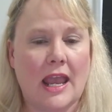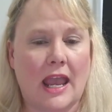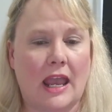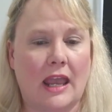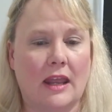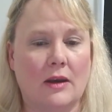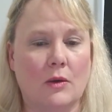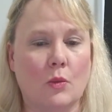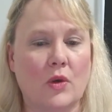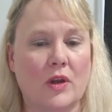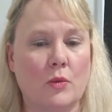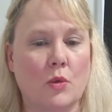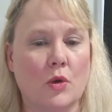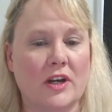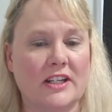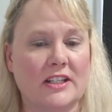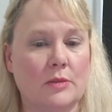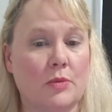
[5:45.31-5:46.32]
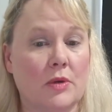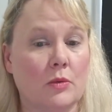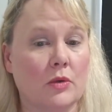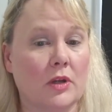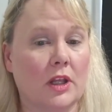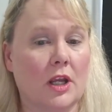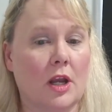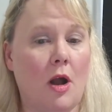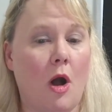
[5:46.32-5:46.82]
And we wanted to be
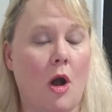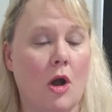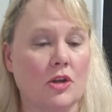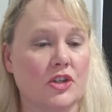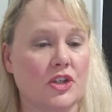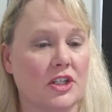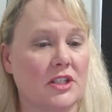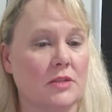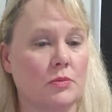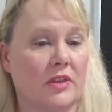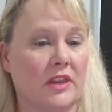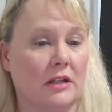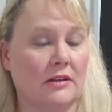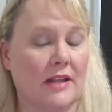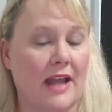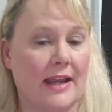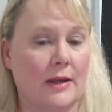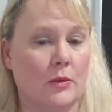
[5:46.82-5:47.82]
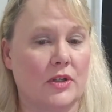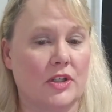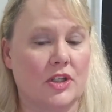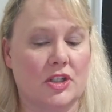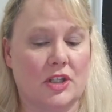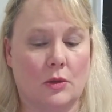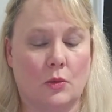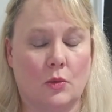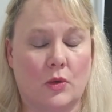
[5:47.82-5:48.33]
really cautious with the
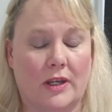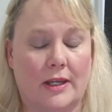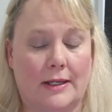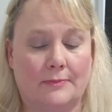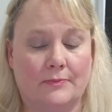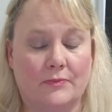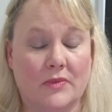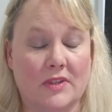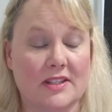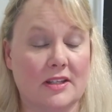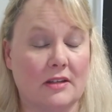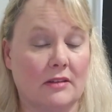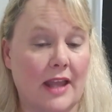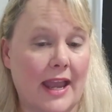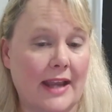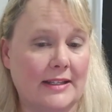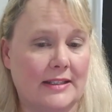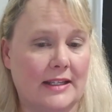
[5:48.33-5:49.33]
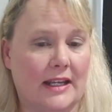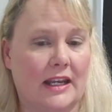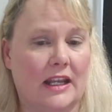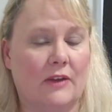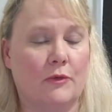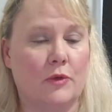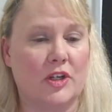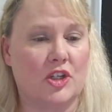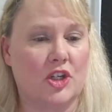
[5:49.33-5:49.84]
language that we selected
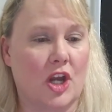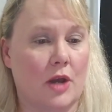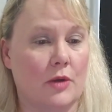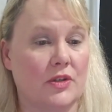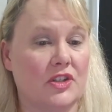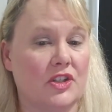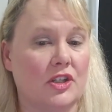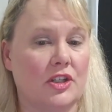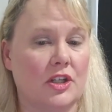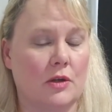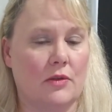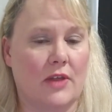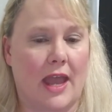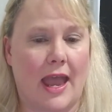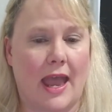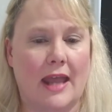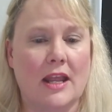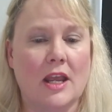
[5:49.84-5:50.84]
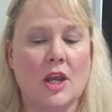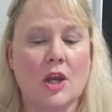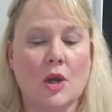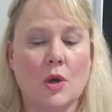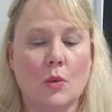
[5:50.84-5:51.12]
if we chose to do that.